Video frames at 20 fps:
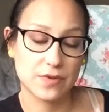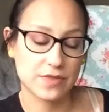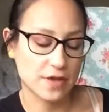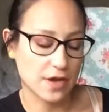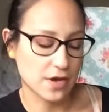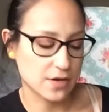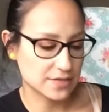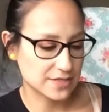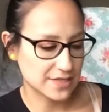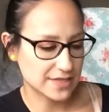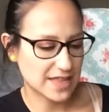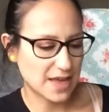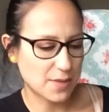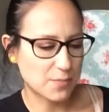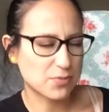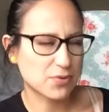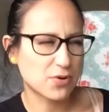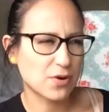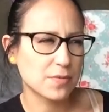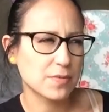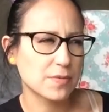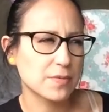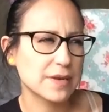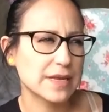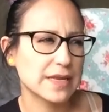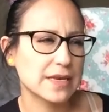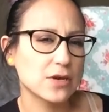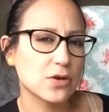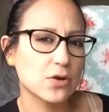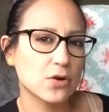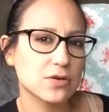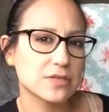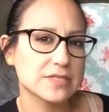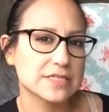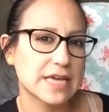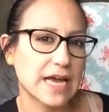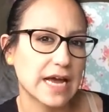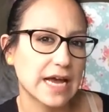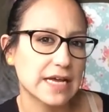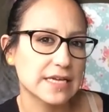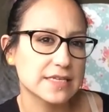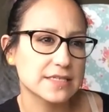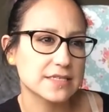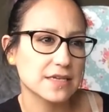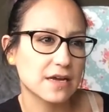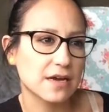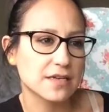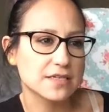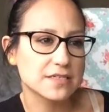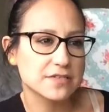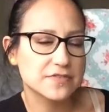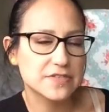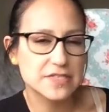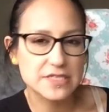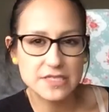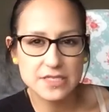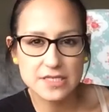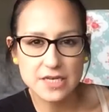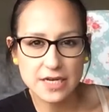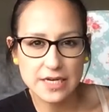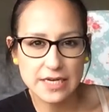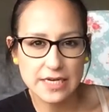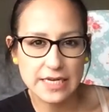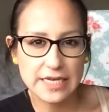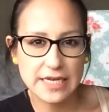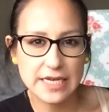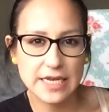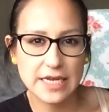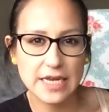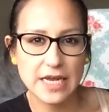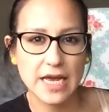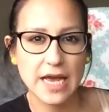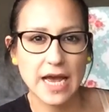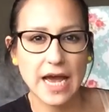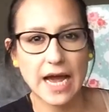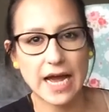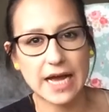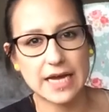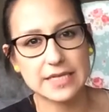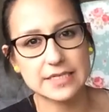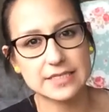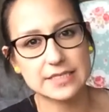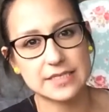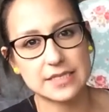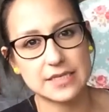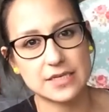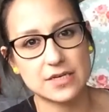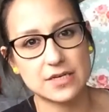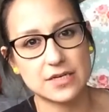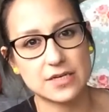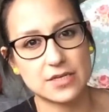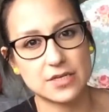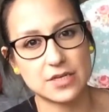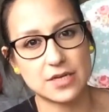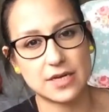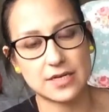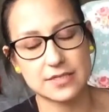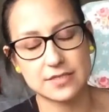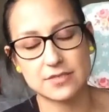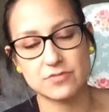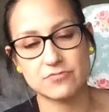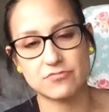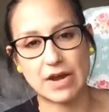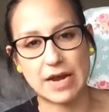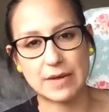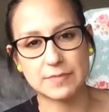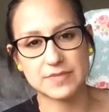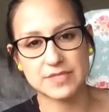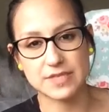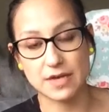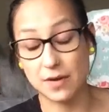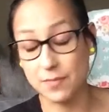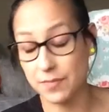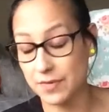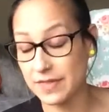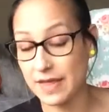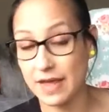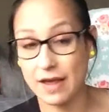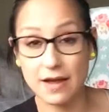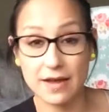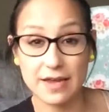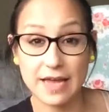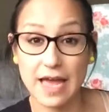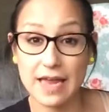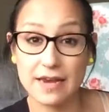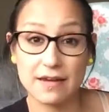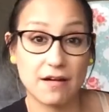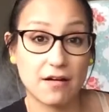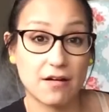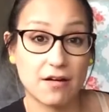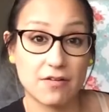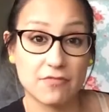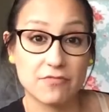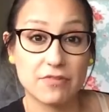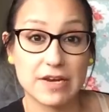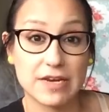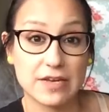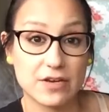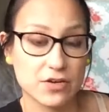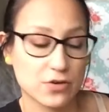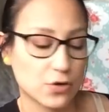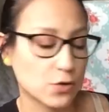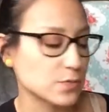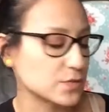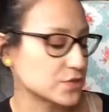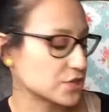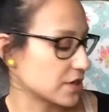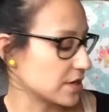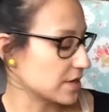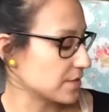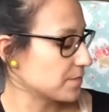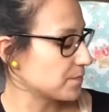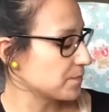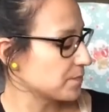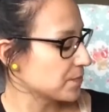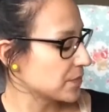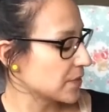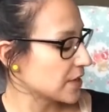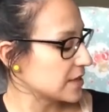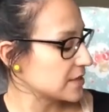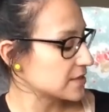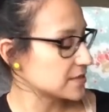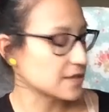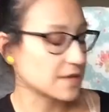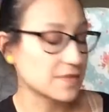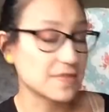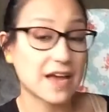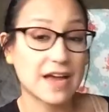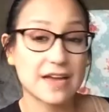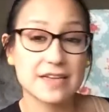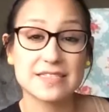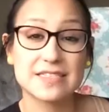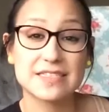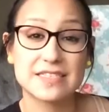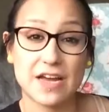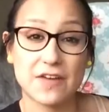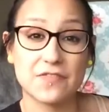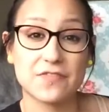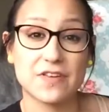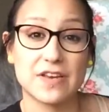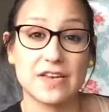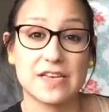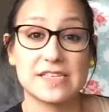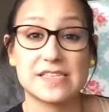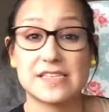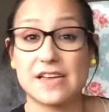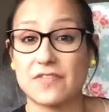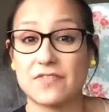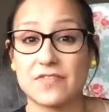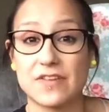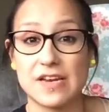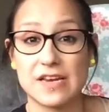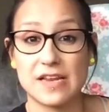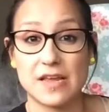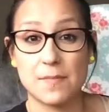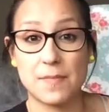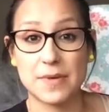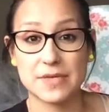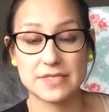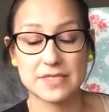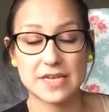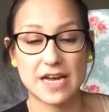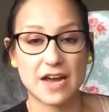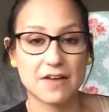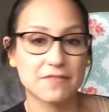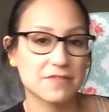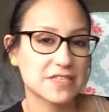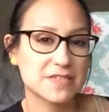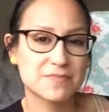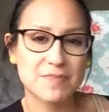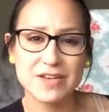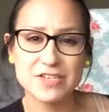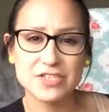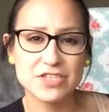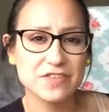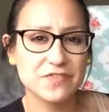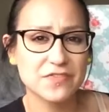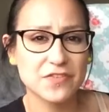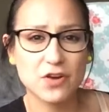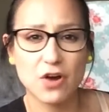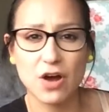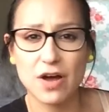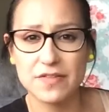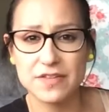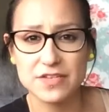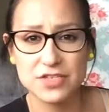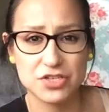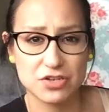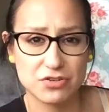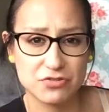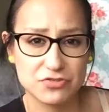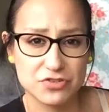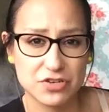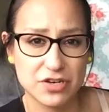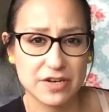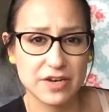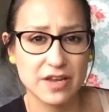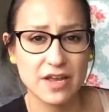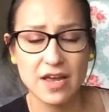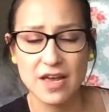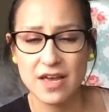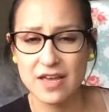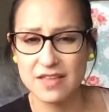with those, and they're probably not as kind of snuggly as the wraps are, but they again are a really good option. So that is definitely a must-have, especially if you've got other children.